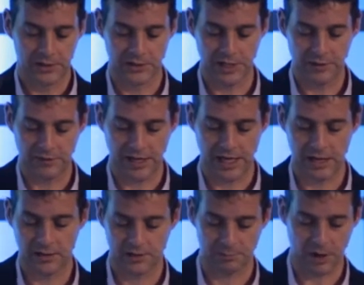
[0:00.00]
TV
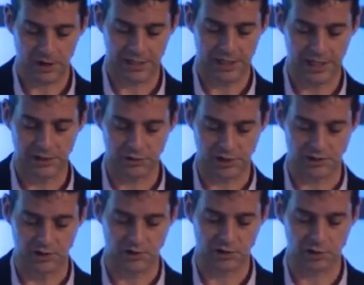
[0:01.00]
sparking an
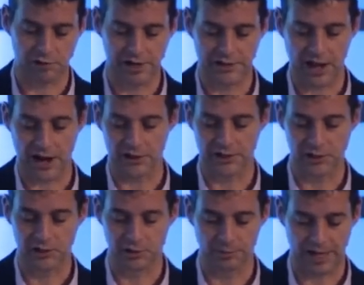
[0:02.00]
interest in stories, and our
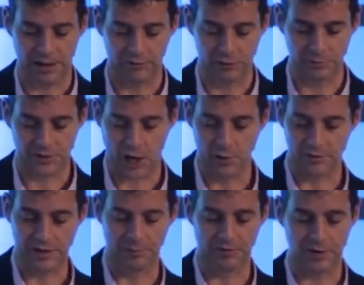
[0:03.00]
digital platforms
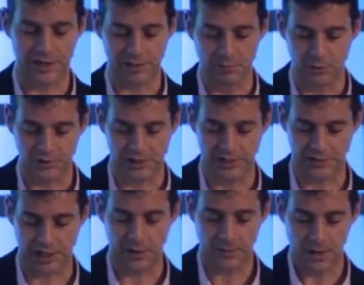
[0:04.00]
hopefully providing more
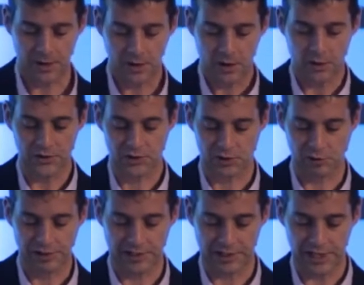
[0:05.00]
detail on the
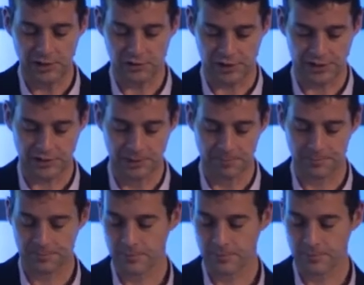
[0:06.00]
stories that interest them,